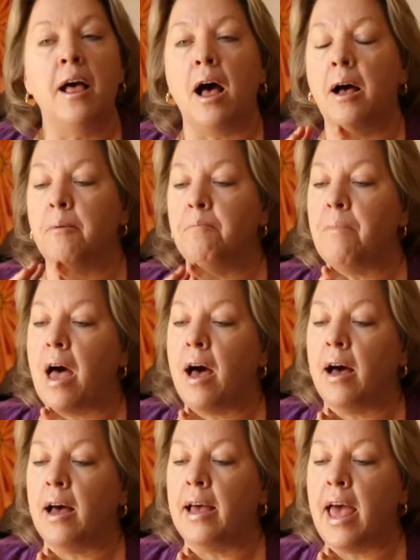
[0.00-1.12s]
And
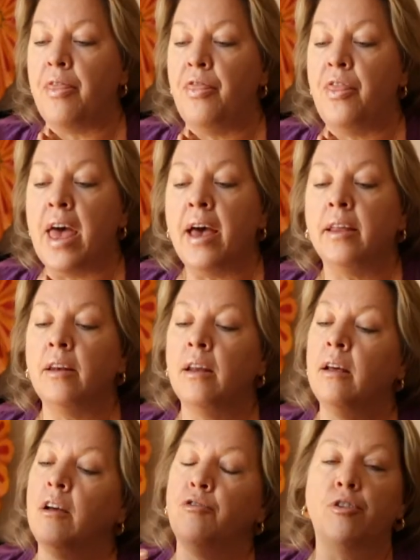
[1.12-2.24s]
then
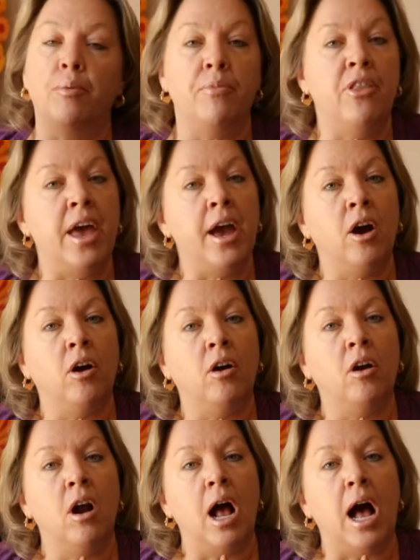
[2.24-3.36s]
from there,